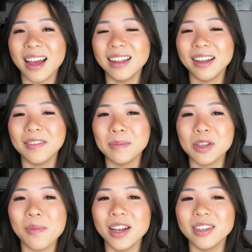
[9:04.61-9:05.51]
I love them
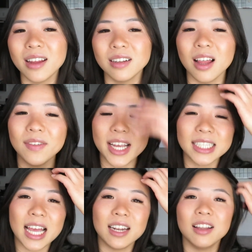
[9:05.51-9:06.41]
so much and a lot of you
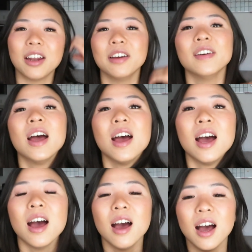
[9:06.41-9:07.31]
guys had a lot of
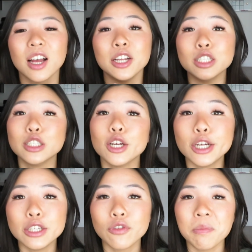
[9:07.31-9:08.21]

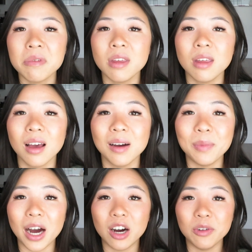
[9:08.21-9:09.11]
concerns from me
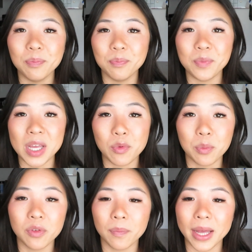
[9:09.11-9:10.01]
about me
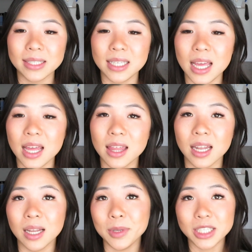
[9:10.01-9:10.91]
removing my teeth
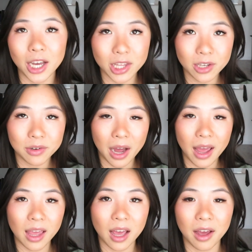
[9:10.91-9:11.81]
and let me tell you
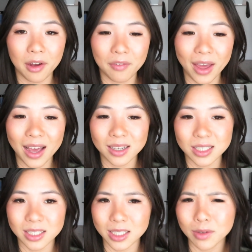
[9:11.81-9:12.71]
I have had
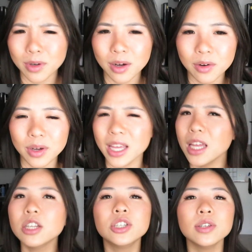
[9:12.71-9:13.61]
zero
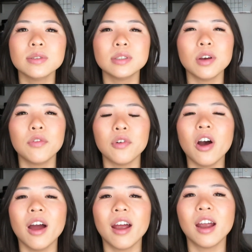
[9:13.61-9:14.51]
issues so
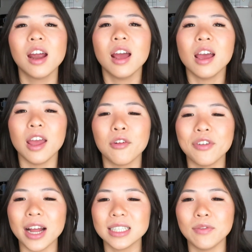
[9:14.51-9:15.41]
far in
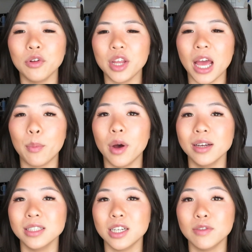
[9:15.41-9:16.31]
fact I've only had
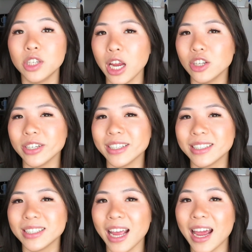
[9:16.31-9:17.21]
positive
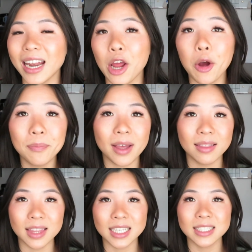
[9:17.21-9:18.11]
changes and I hope
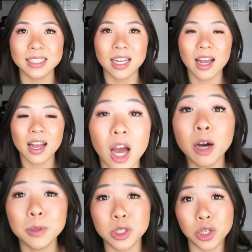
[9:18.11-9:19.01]
that this
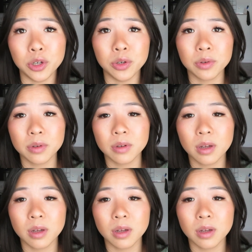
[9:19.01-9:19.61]
helps you